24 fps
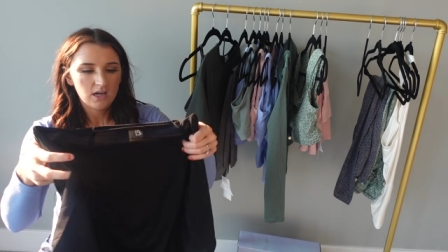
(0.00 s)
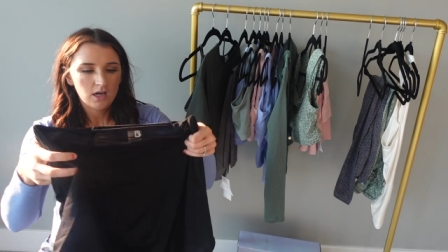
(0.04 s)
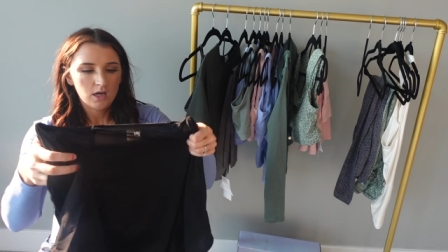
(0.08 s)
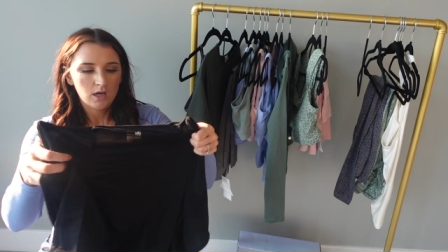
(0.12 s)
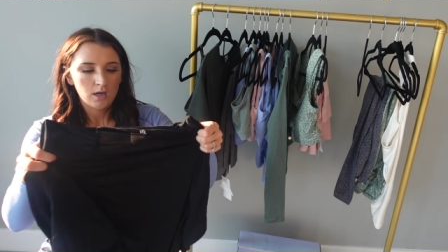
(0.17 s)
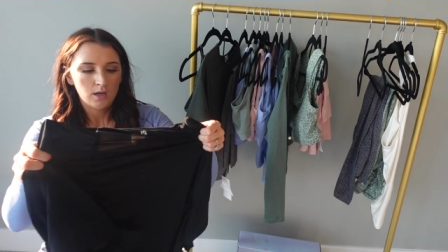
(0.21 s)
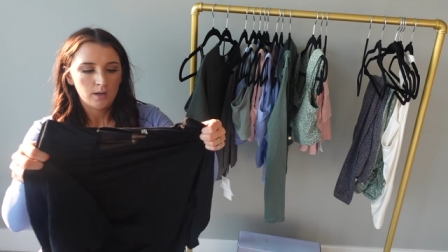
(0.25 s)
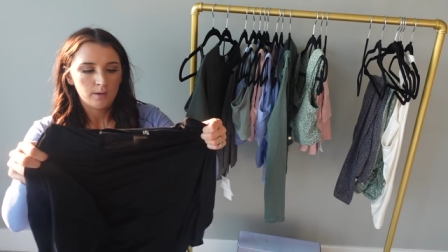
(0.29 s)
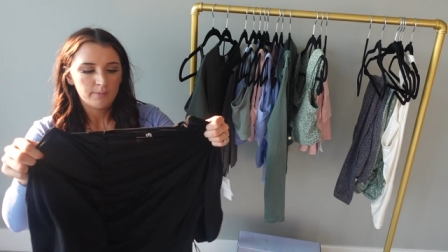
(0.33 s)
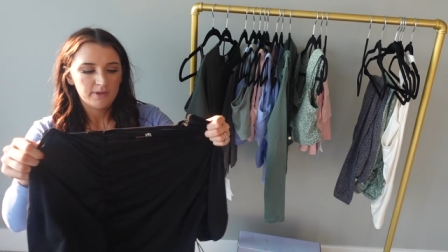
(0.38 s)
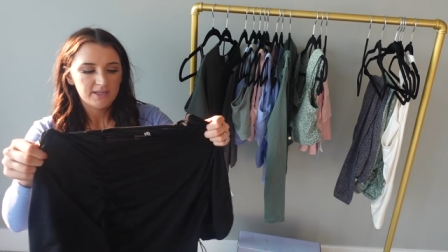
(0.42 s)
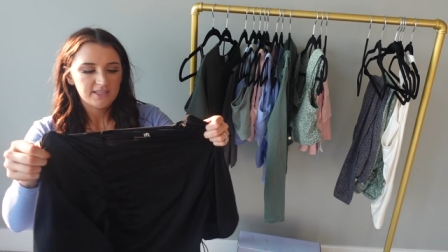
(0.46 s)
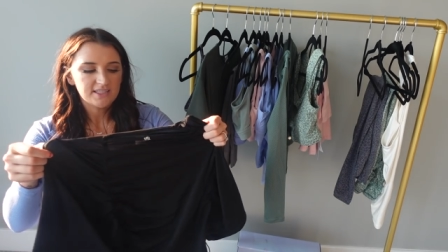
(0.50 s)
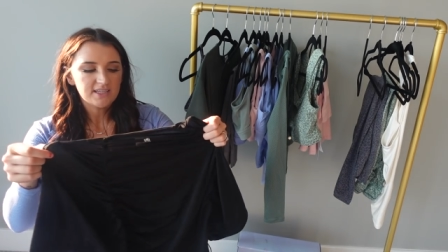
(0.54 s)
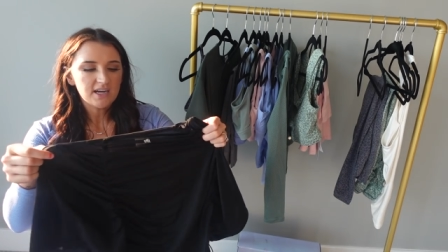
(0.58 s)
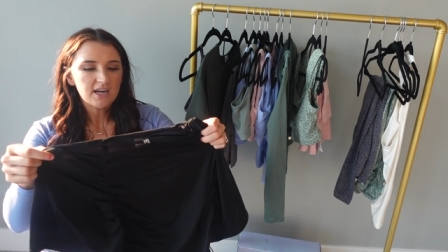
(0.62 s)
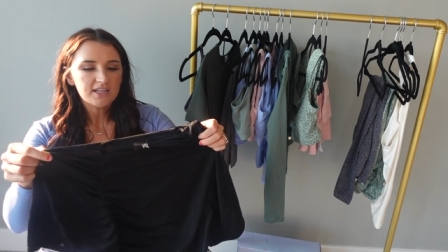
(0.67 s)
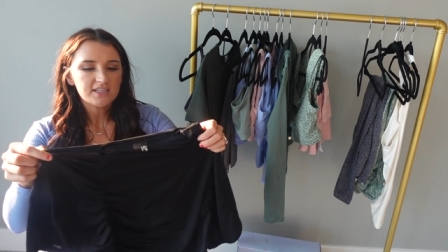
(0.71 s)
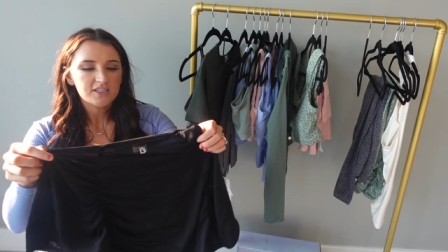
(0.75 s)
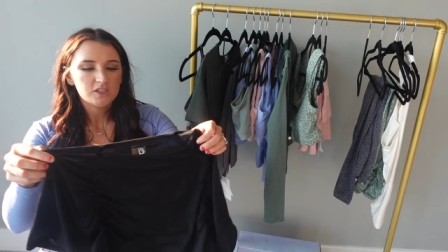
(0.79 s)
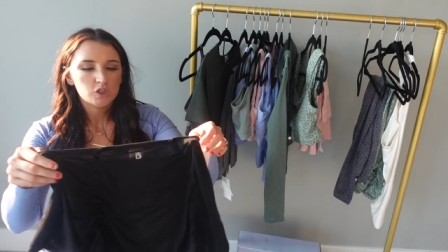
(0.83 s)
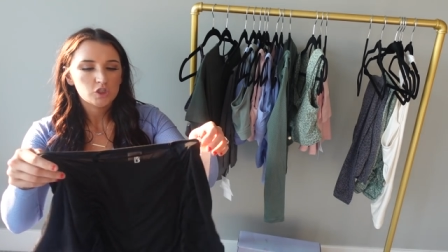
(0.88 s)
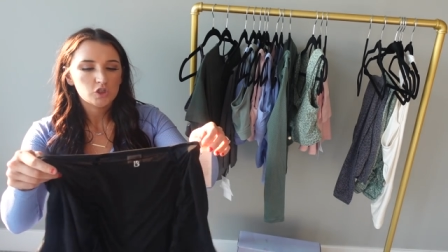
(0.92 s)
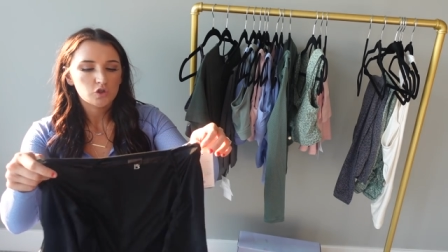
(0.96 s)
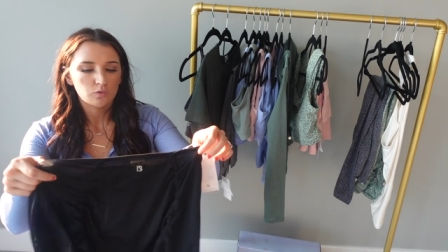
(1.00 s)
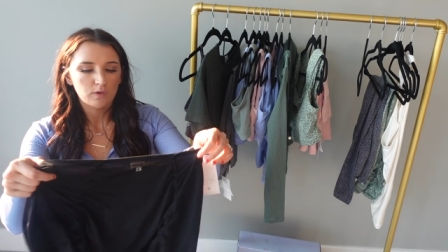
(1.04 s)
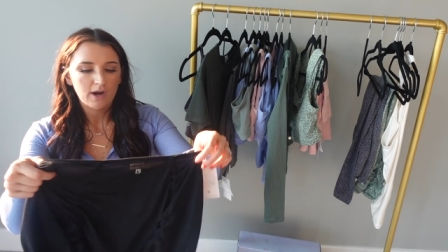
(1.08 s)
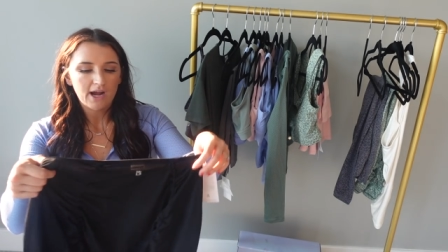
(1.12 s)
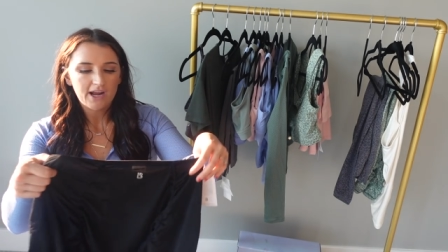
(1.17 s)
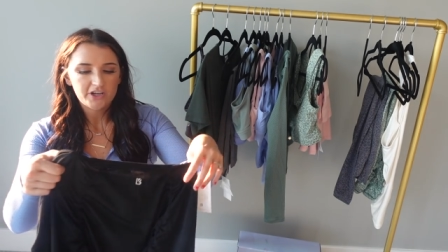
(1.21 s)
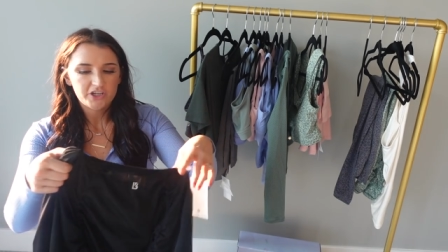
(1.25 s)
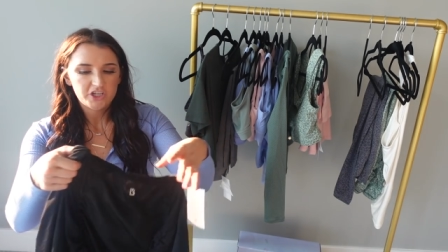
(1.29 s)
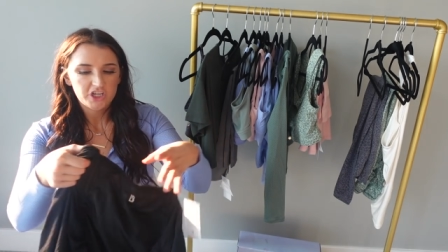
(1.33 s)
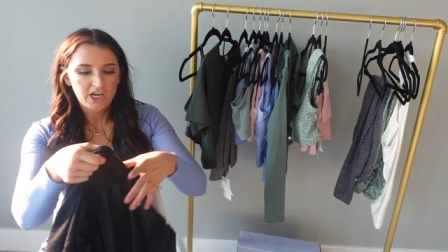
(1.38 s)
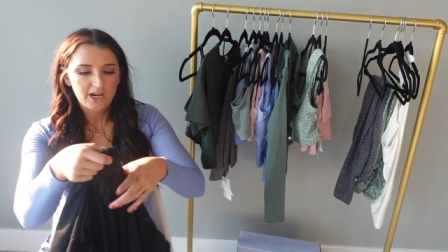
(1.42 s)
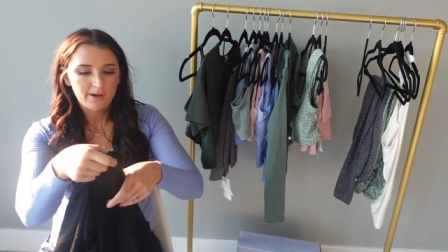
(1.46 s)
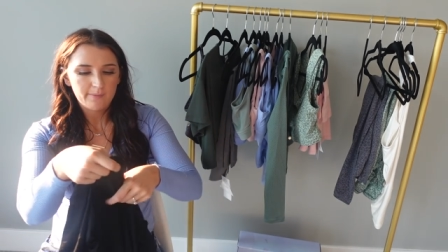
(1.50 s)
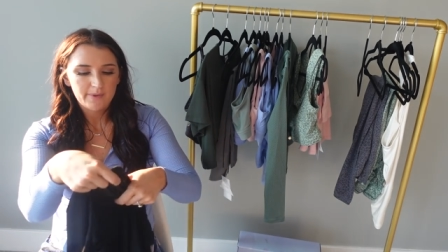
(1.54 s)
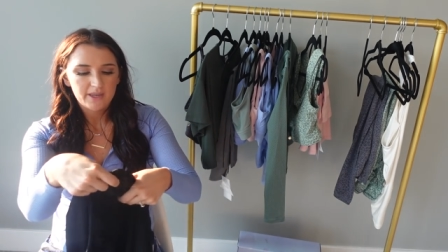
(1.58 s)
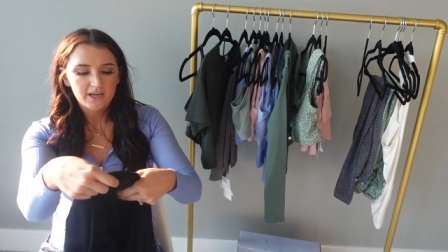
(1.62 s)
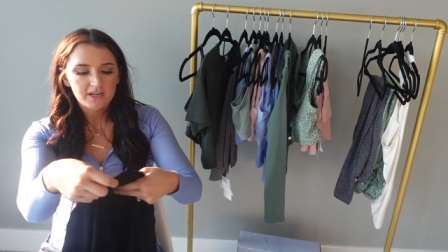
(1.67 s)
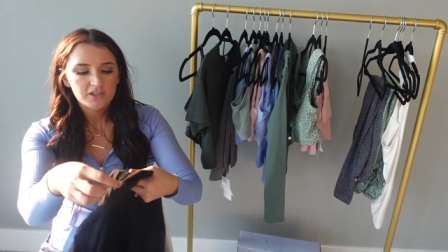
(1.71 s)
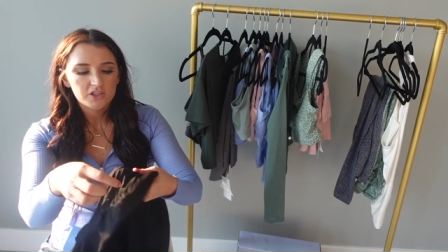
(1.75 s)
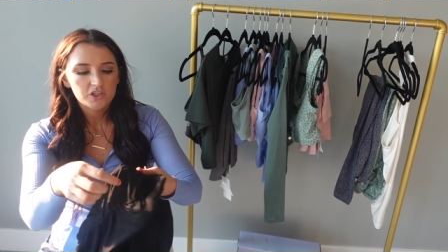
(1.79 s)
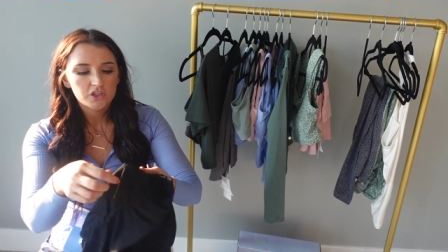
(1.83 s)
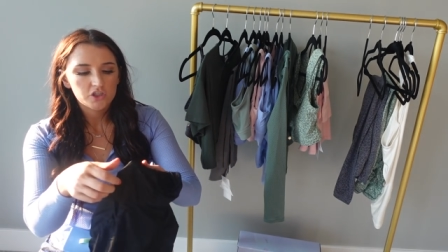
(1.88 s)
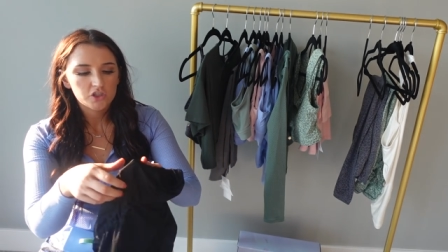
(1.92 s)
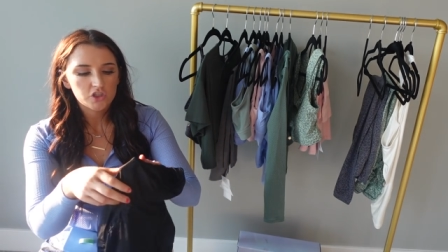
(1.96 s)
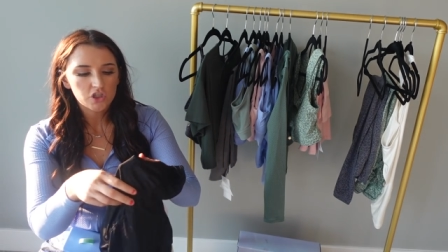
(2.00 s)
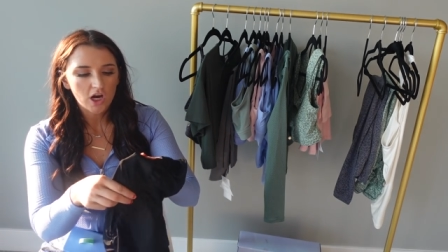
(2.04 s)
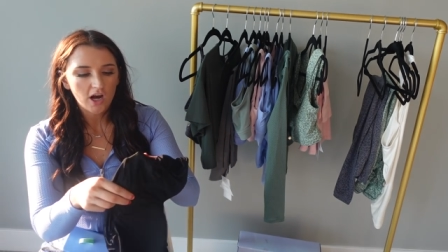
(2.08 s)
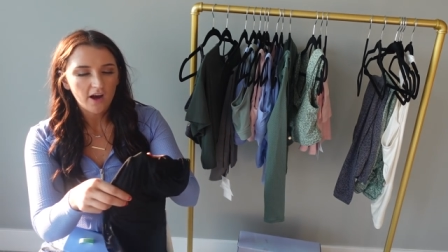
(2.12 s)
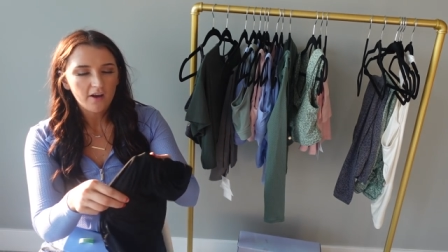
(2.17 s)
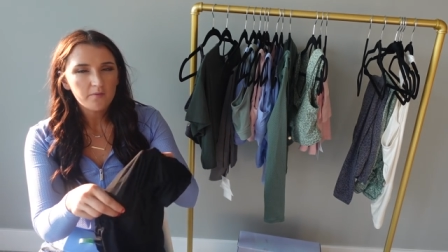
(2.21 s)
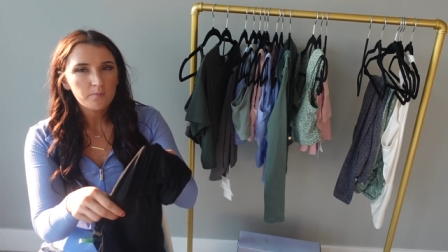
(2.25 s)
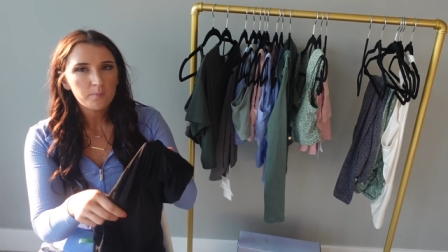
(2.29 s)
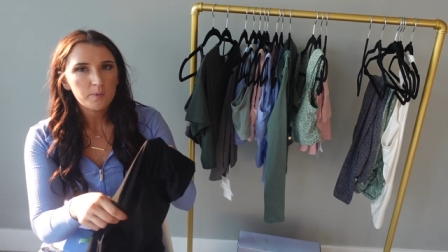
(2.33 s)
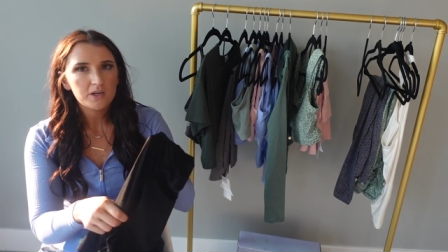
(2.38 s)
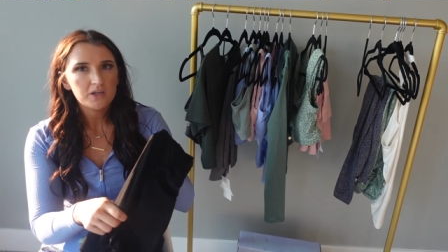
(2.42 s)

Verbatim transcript: It's not scratchy. I mean, it's soft,